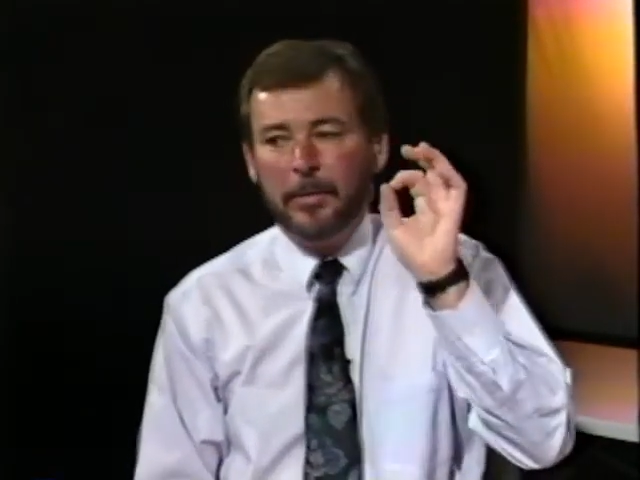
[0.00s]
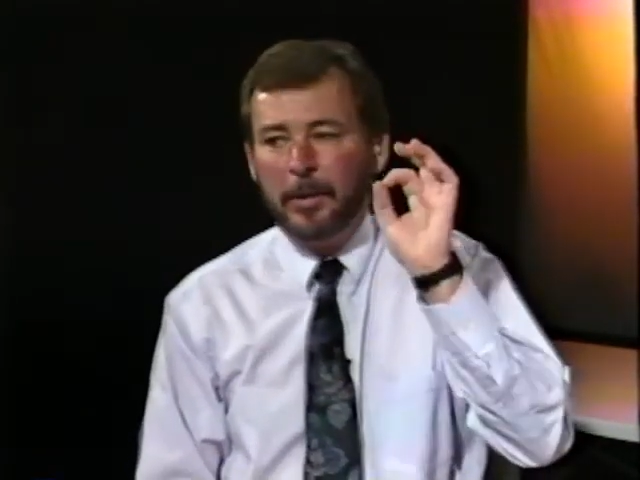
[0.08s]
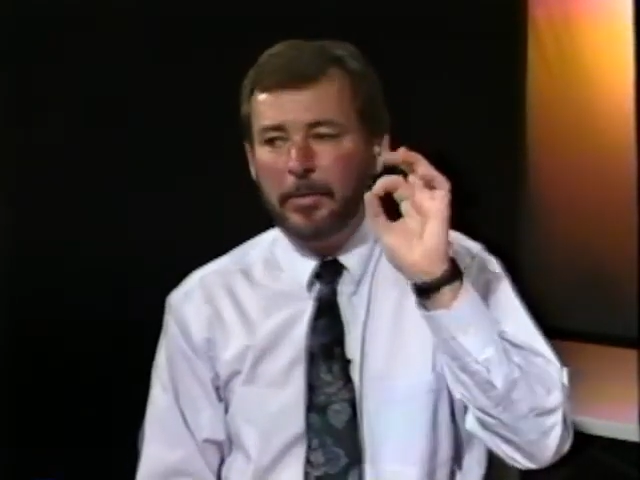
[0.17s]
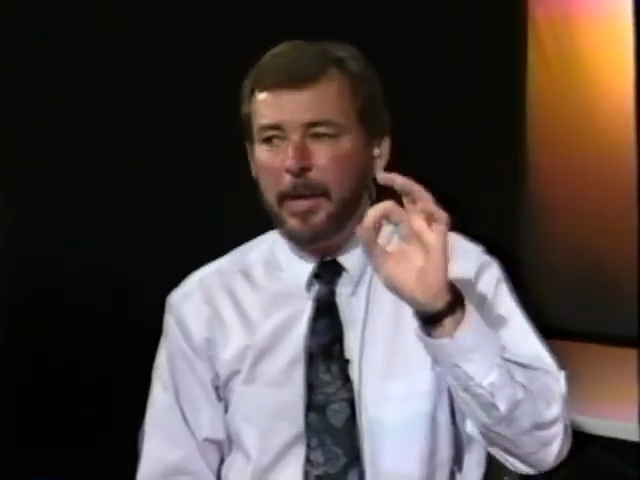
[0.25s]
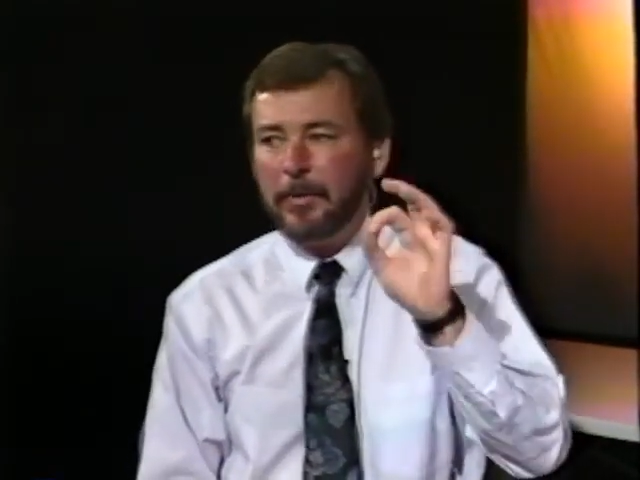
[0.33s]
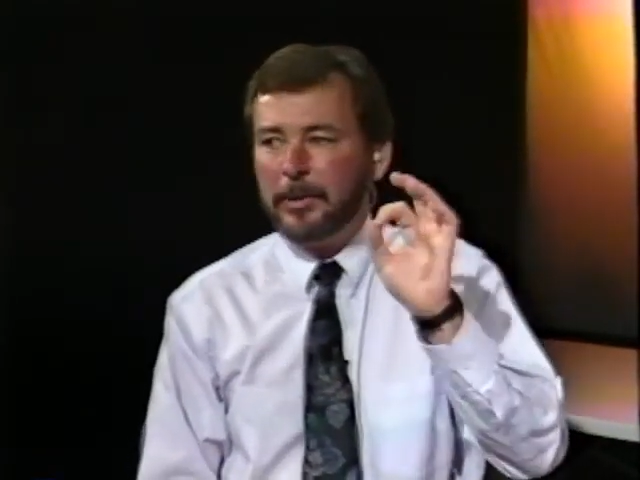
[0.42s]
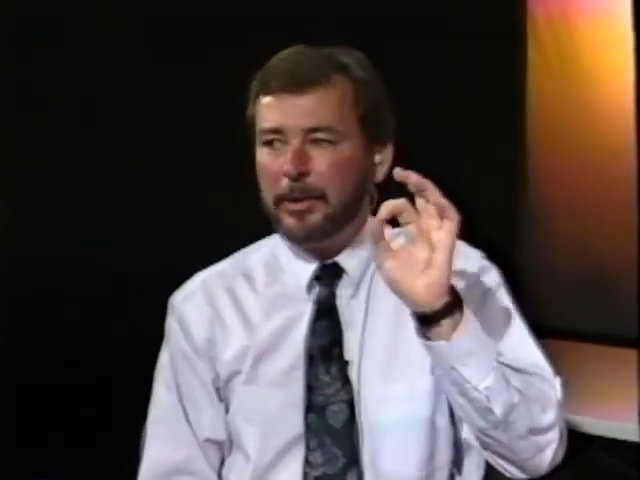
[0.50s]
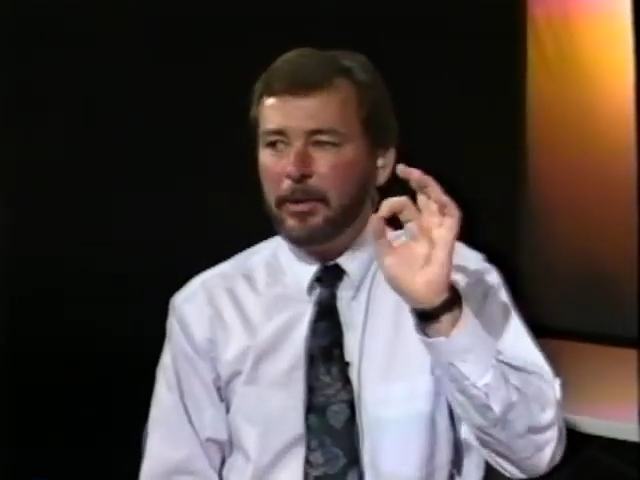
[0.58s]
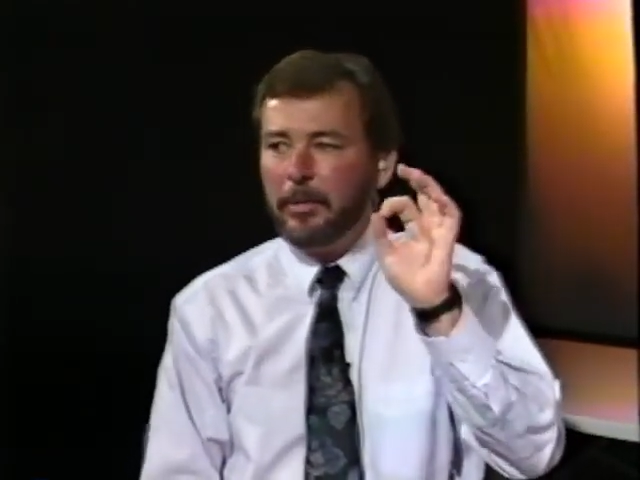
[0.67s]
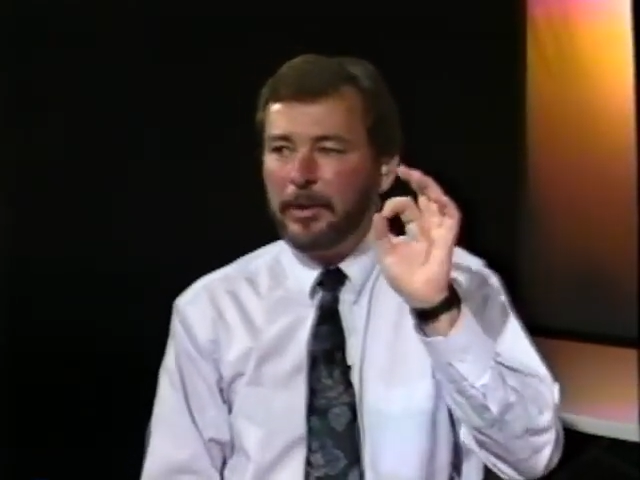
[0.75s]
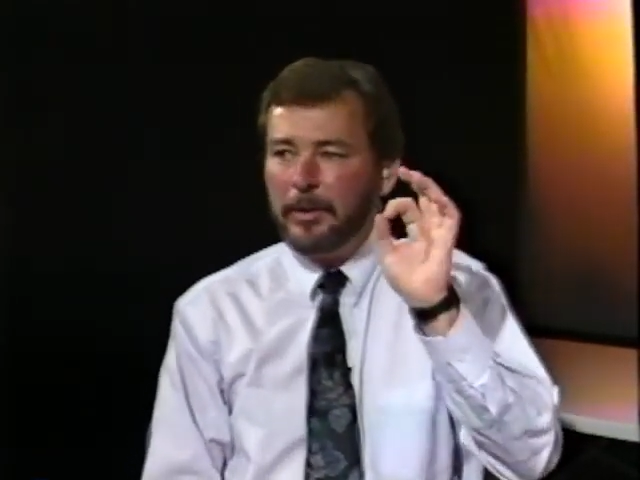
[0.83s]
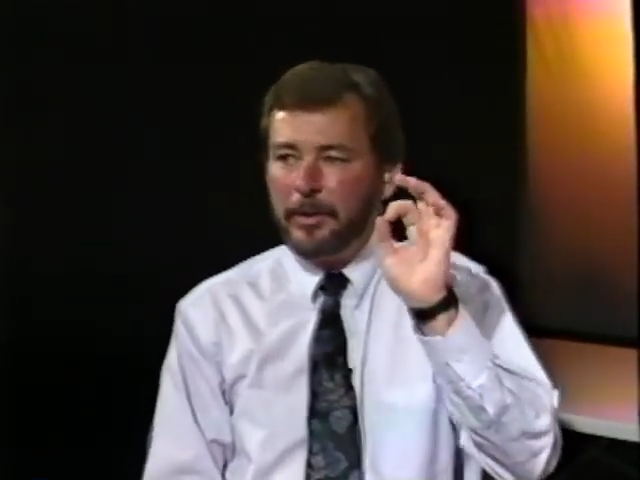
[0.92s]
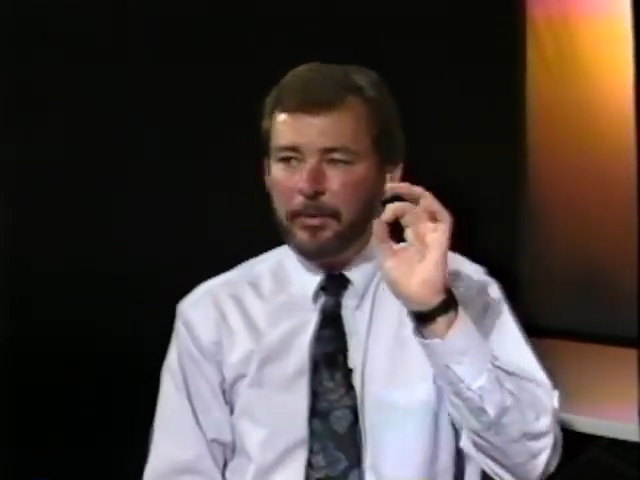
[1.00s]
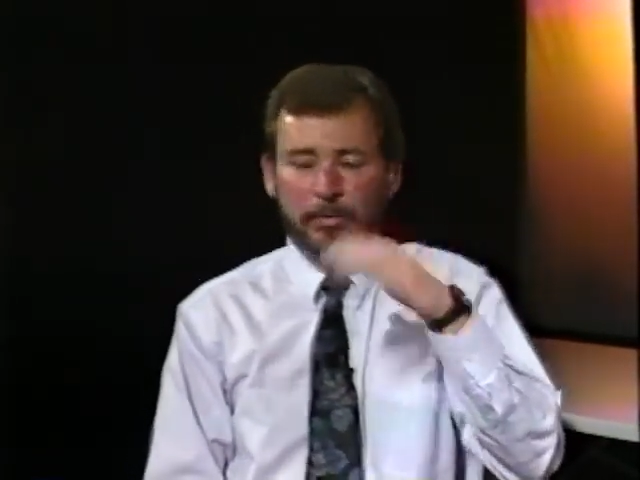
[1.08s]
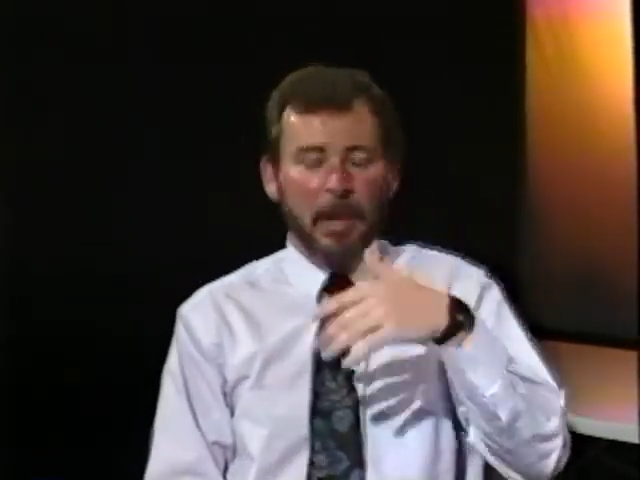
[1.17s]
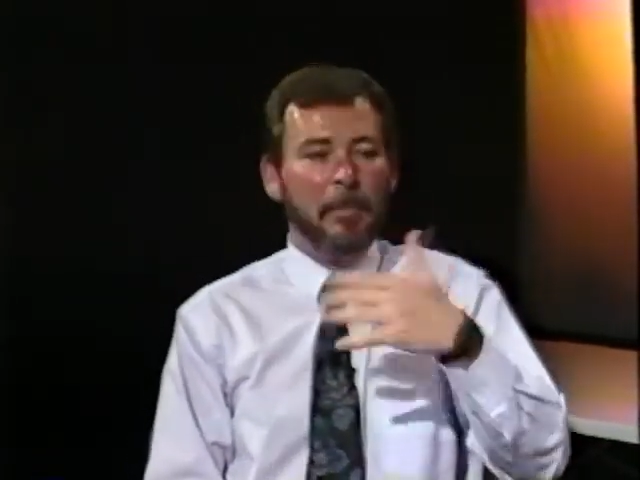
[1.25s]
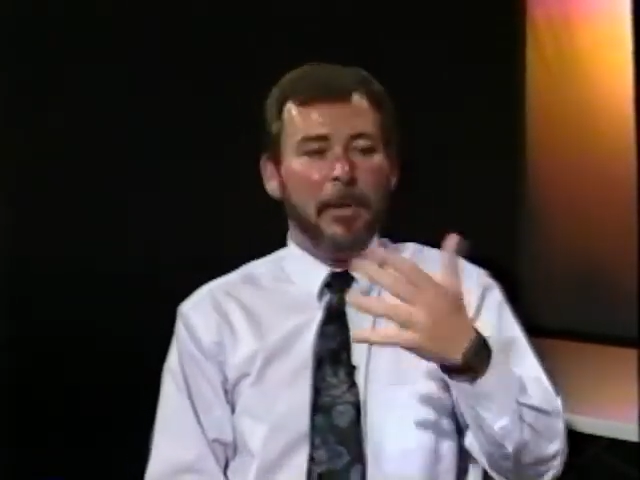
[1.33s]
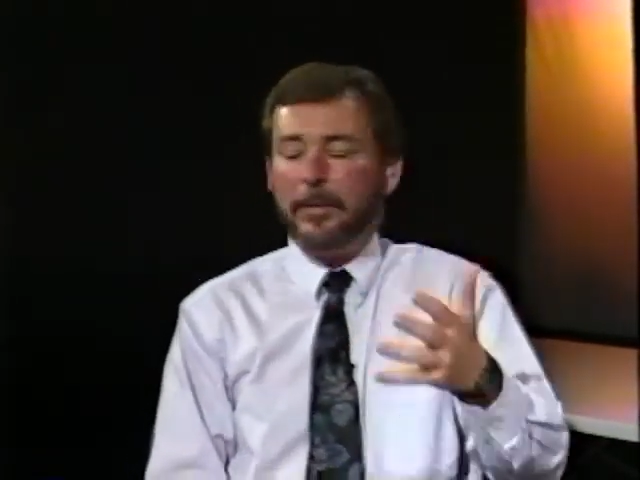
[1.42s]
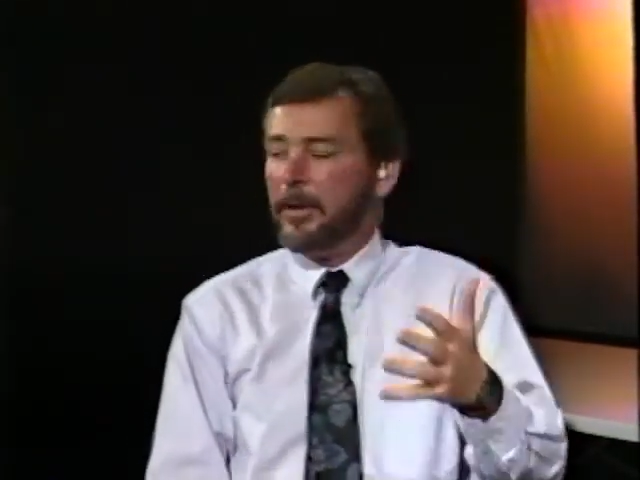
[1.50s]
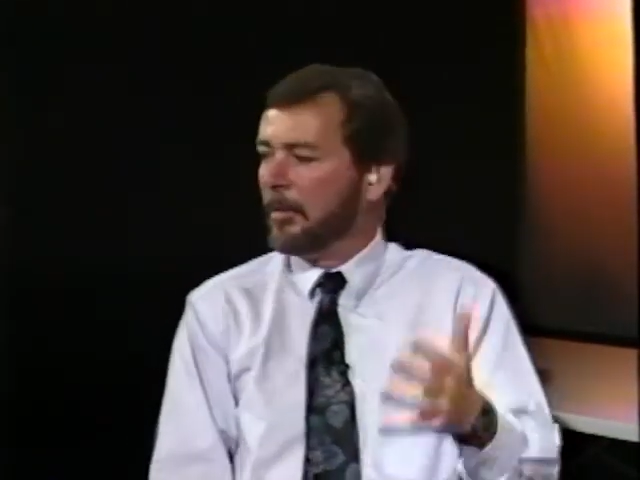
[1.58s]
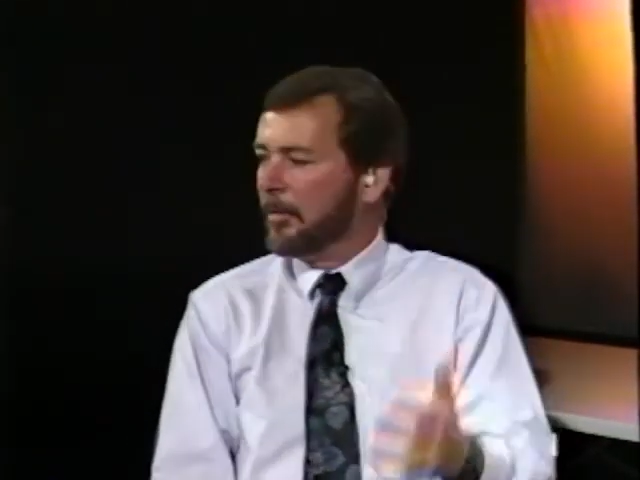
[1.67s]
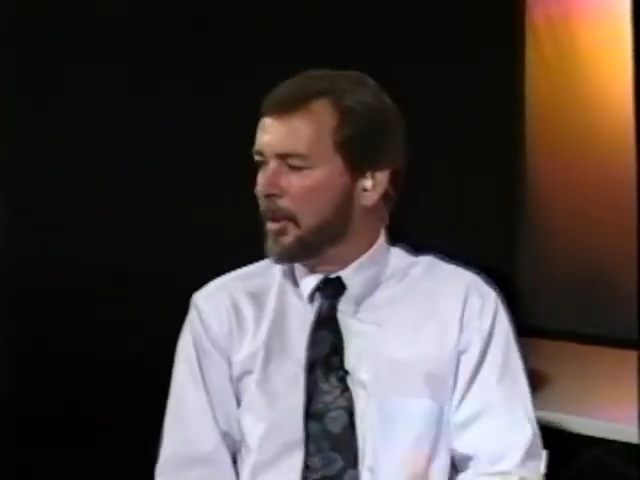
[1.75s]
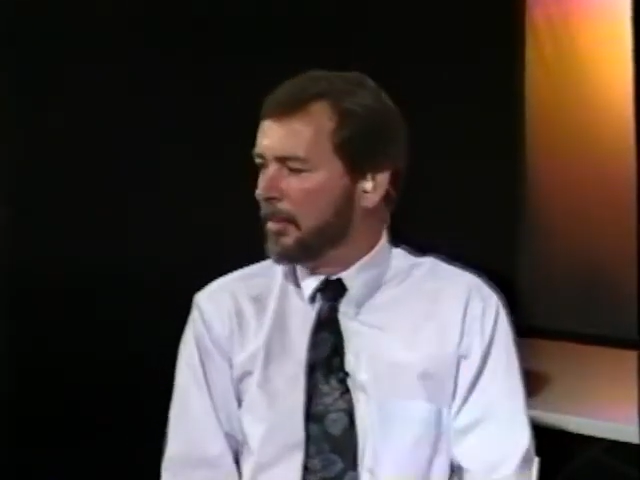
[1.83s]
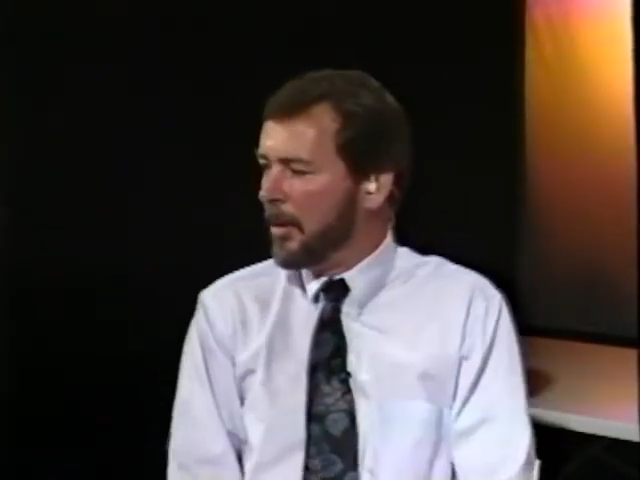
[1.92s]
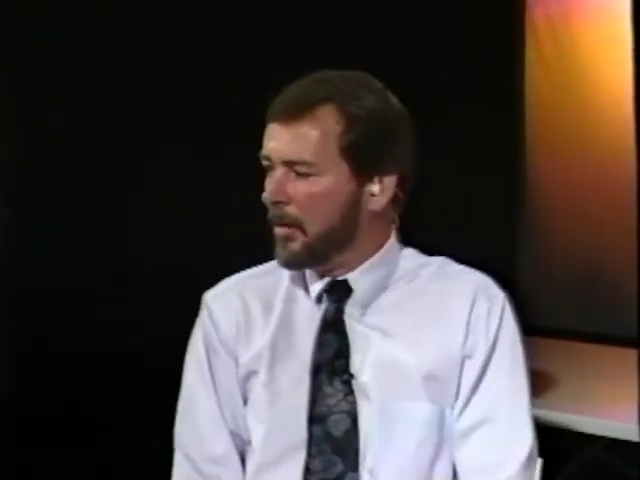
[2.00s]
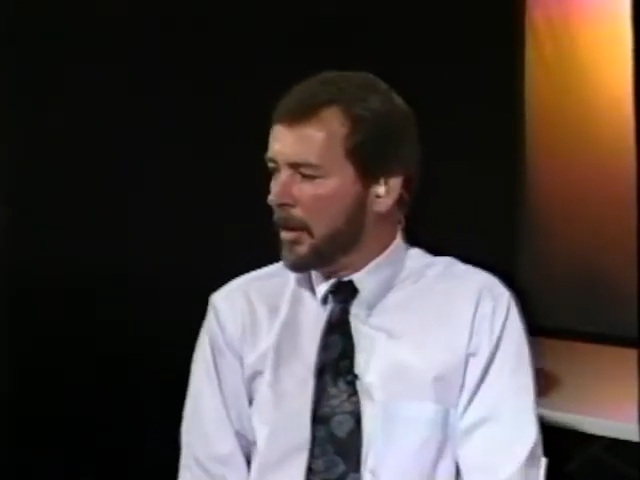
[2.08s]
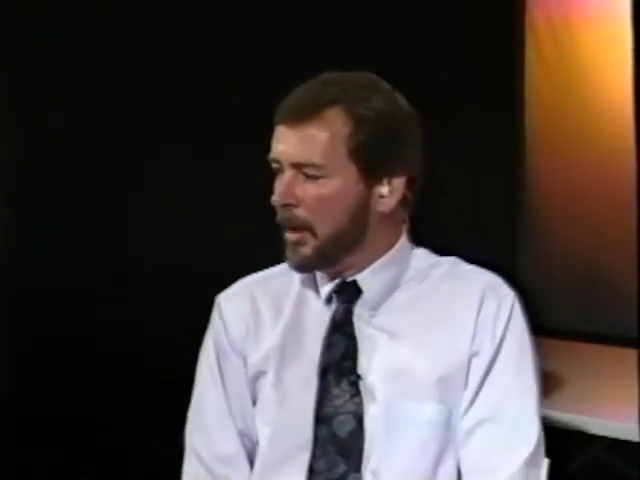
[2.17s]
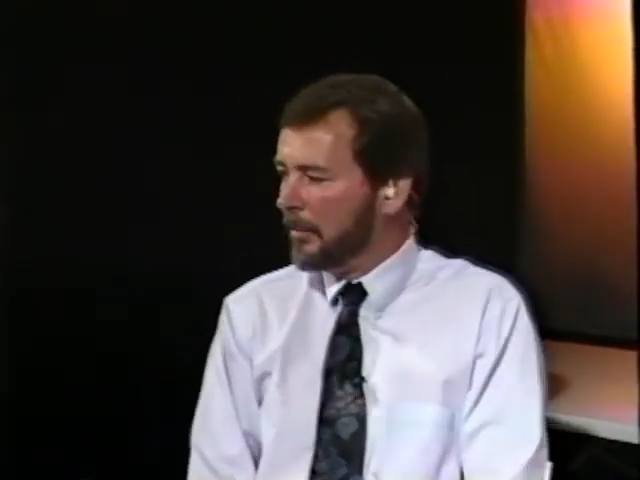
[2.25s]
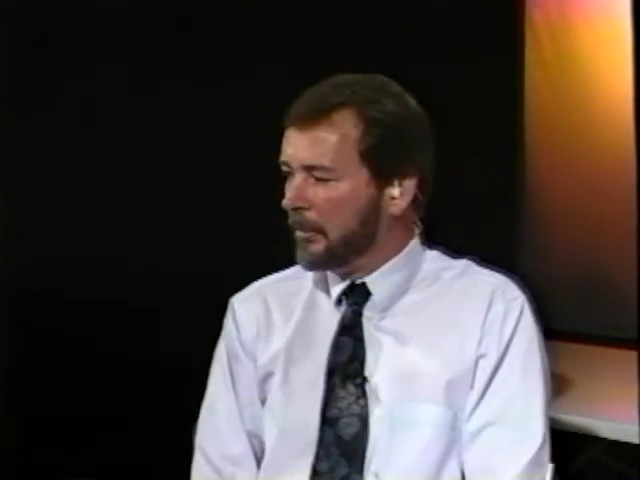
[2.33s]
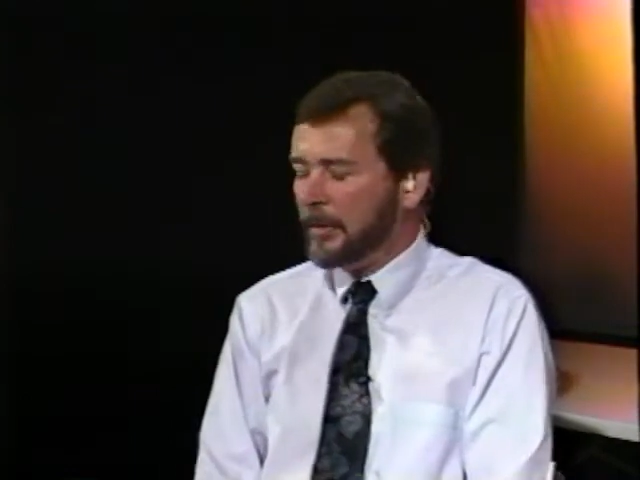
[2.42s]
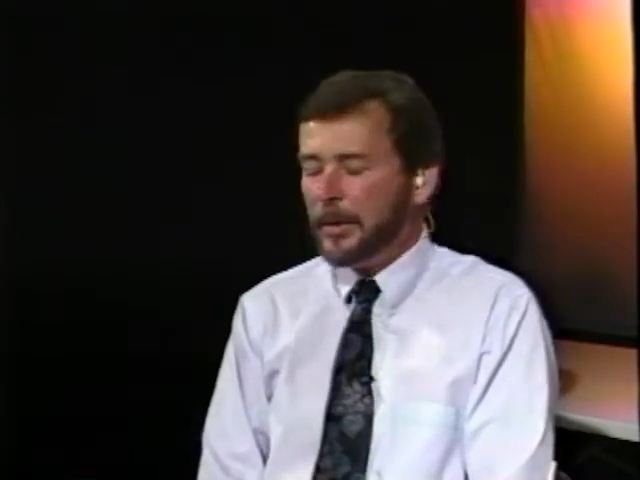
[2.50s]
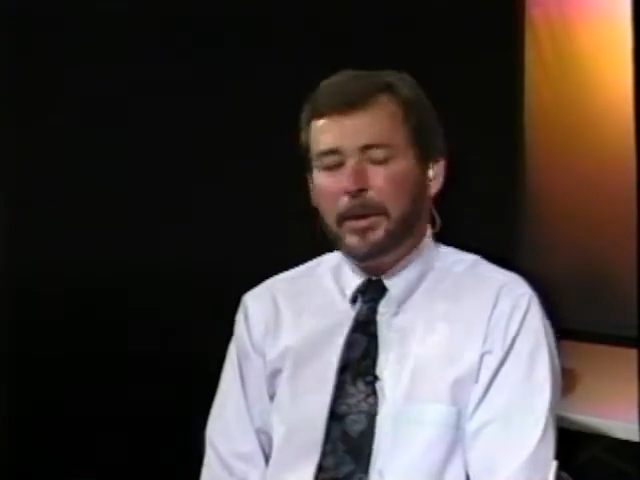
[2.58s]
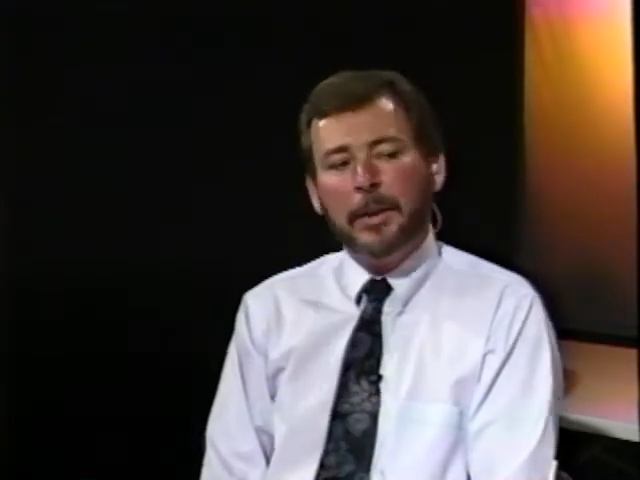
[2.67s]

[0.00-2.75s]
they're about to go into this dropout that we spoke of,